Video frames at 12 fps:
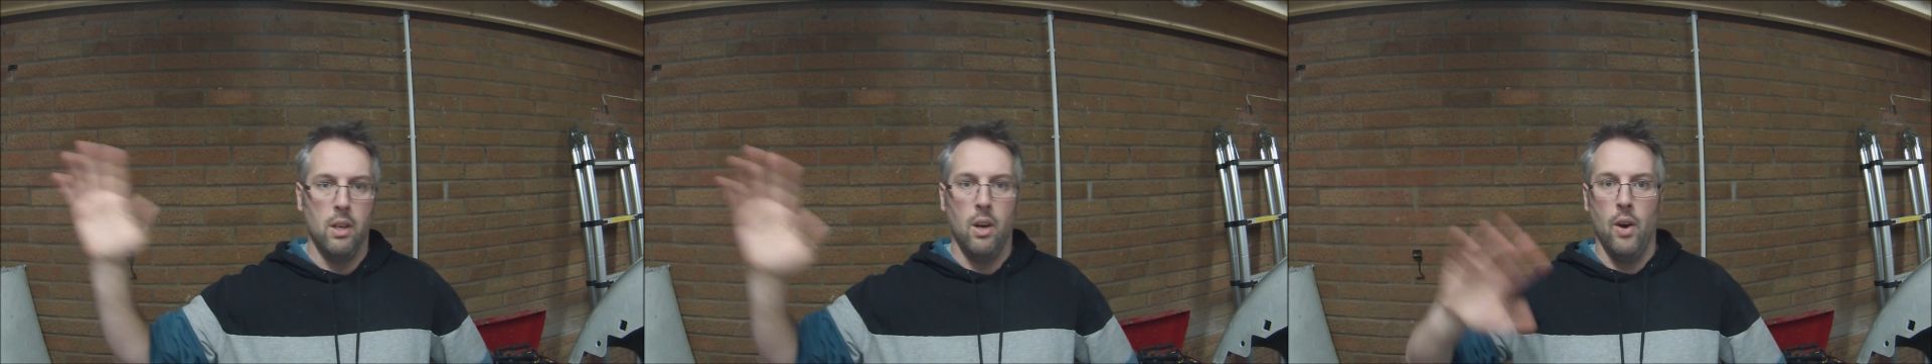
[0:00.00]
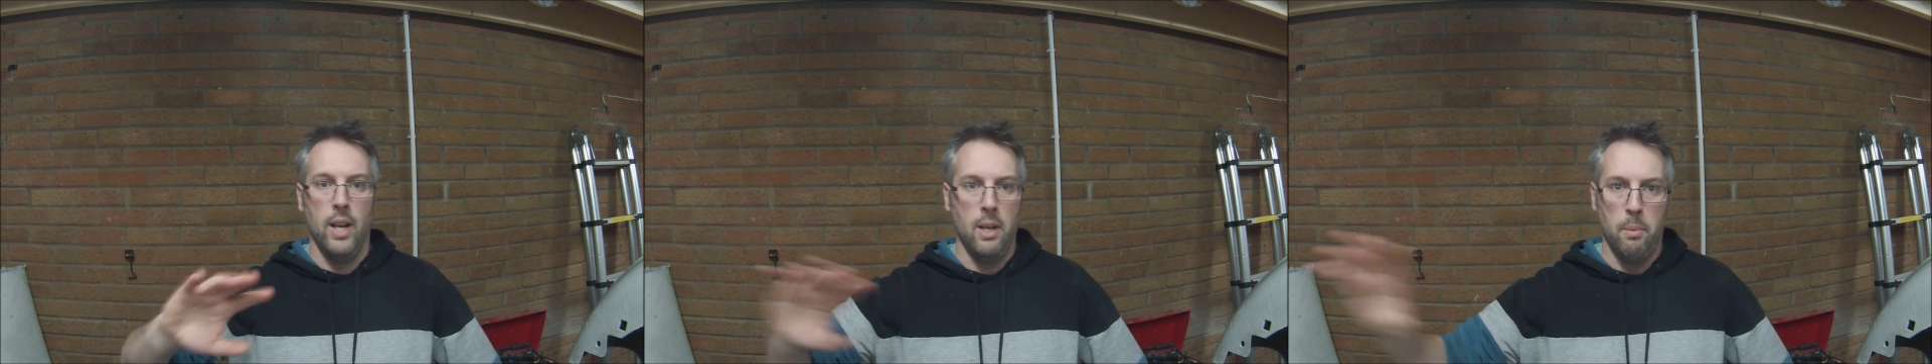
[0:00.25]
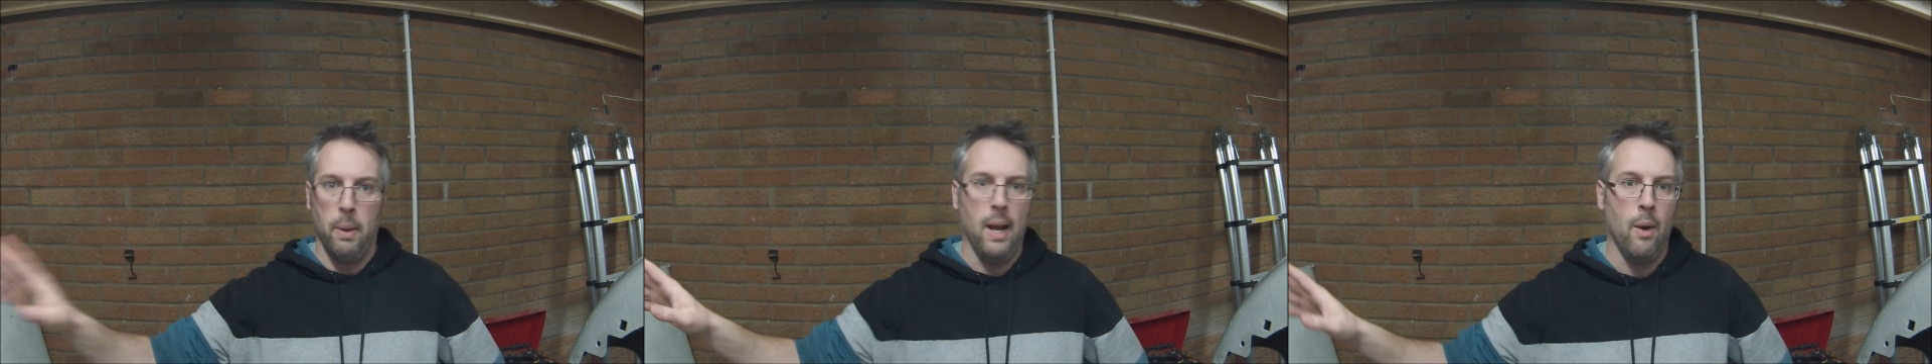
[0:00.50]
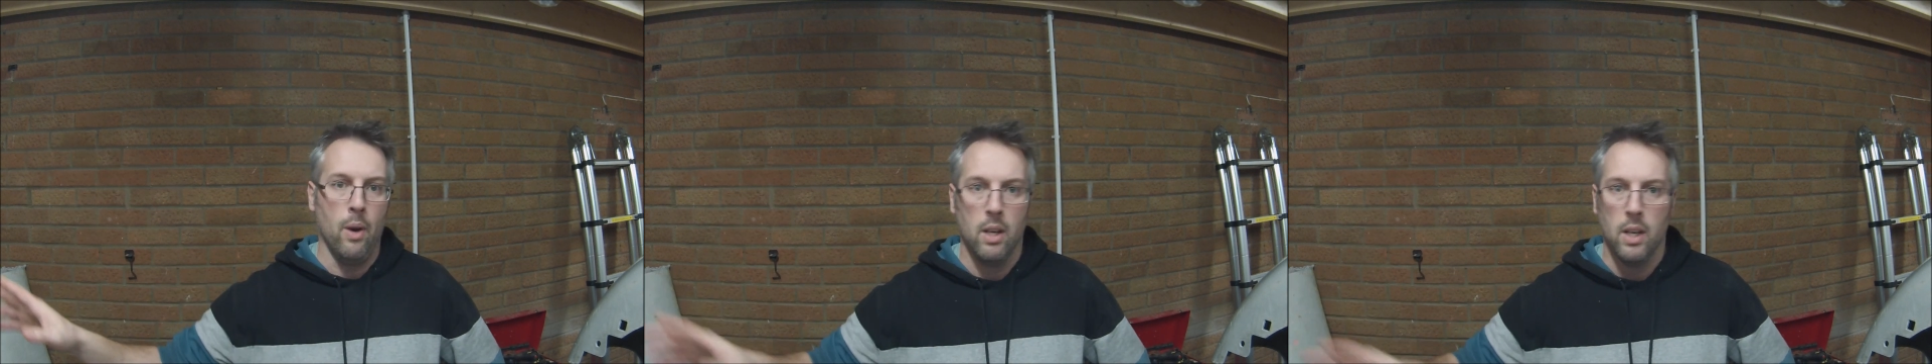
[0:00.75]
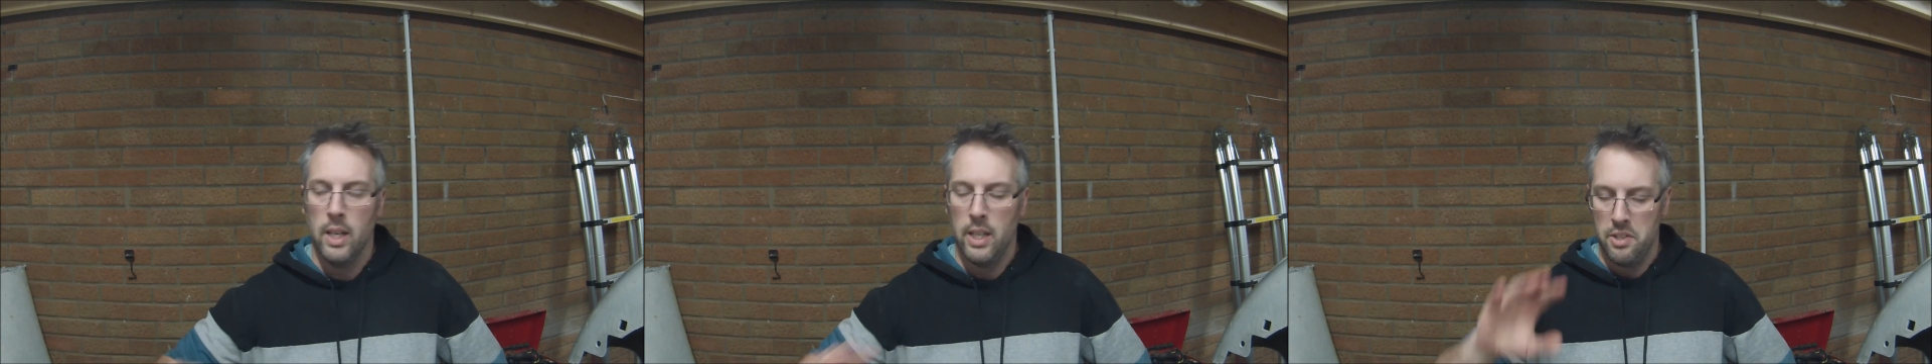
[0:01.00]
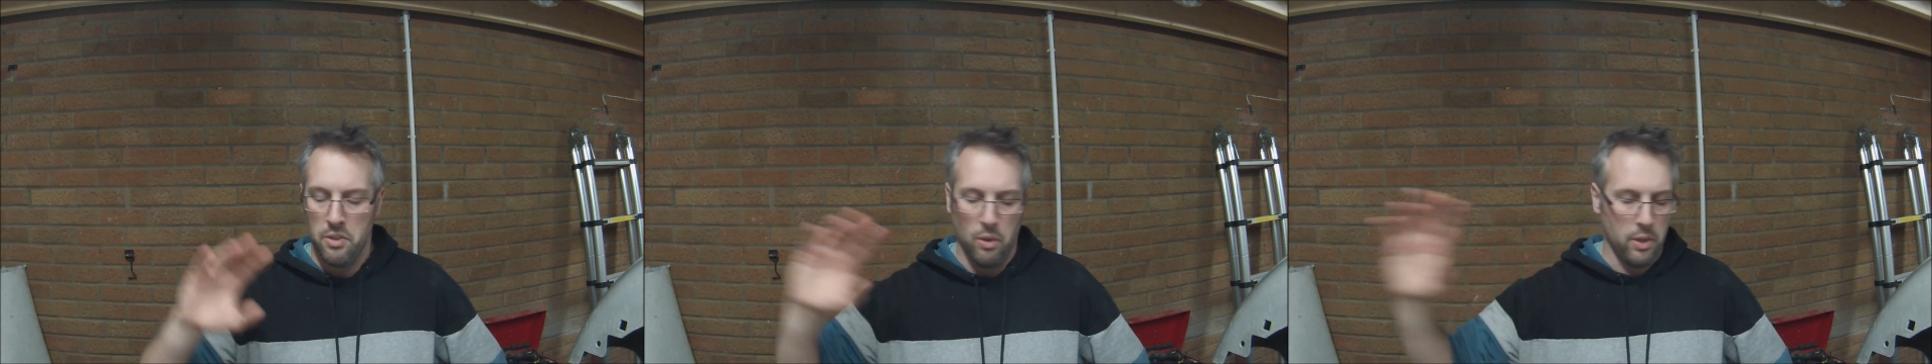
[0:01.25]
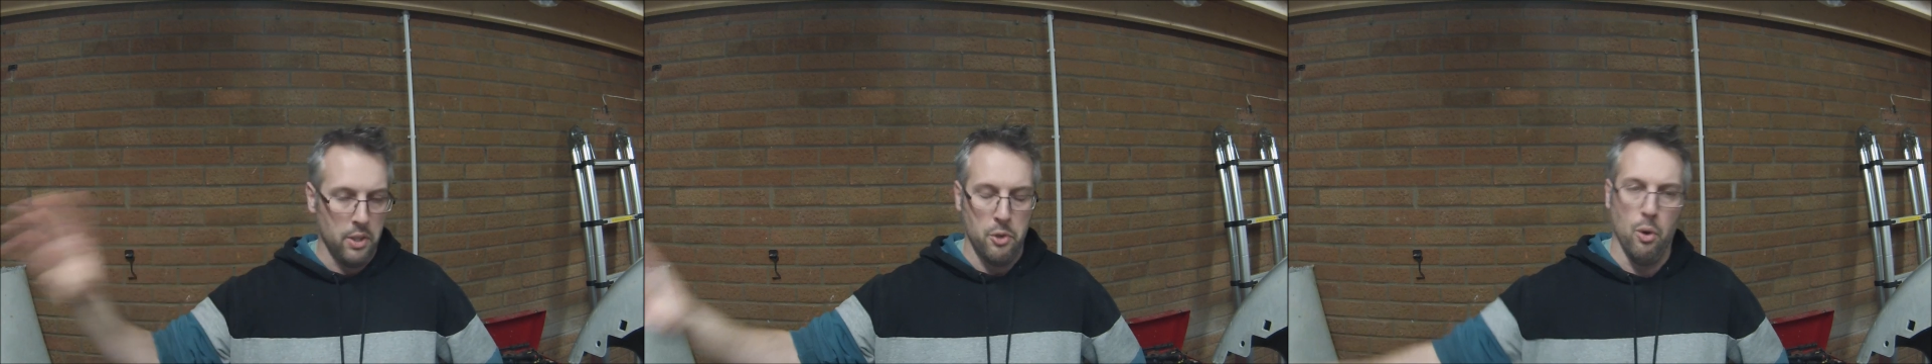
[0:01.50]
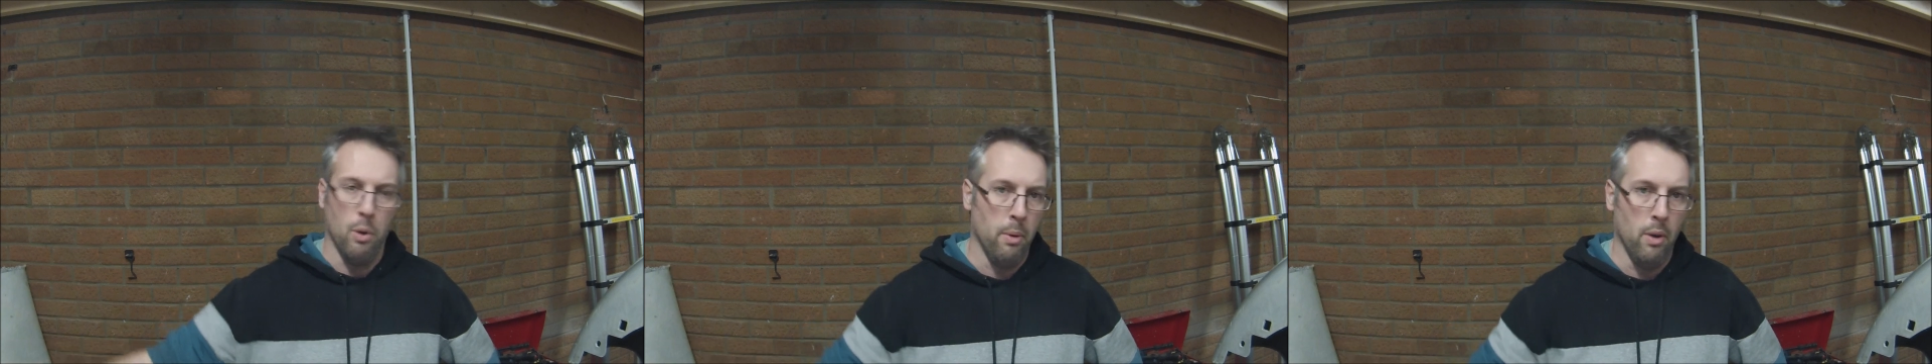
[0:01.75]
high-end power. It's not going to
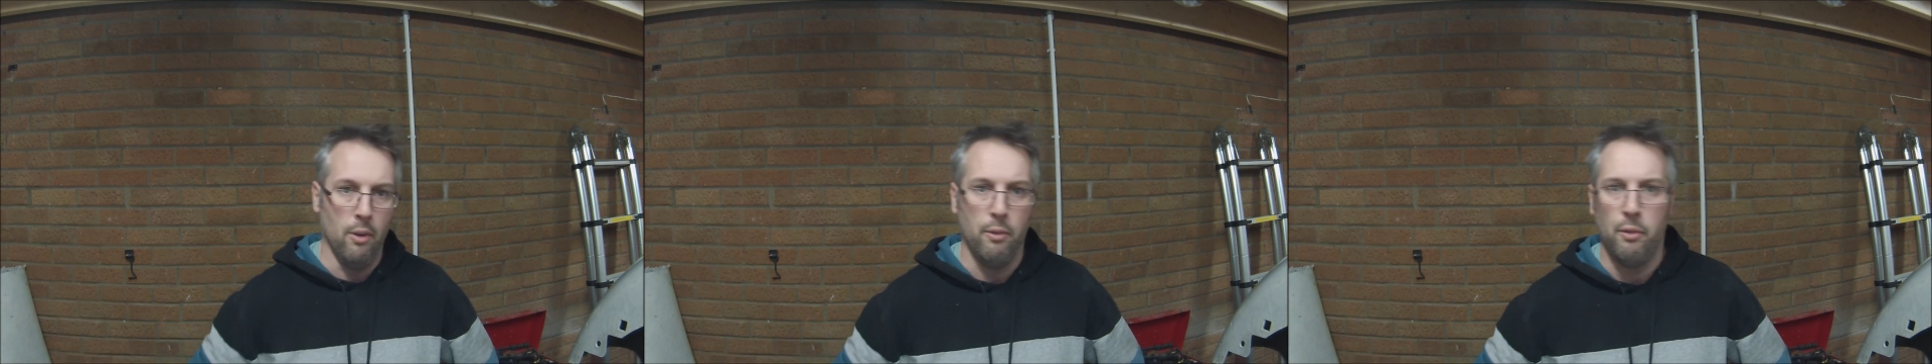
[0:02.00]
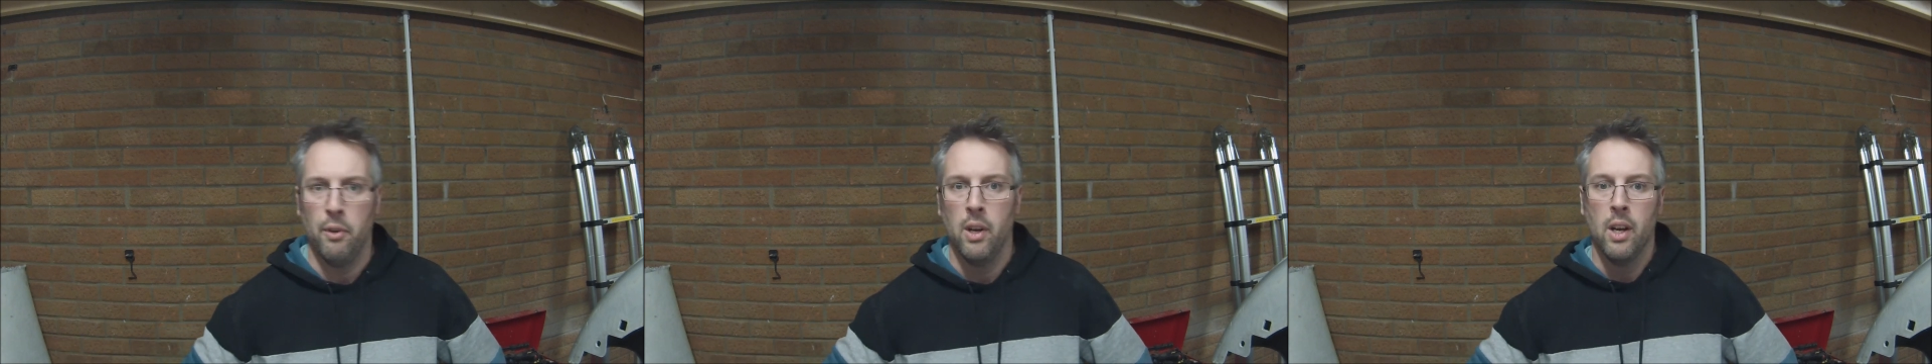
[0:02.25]
drop off.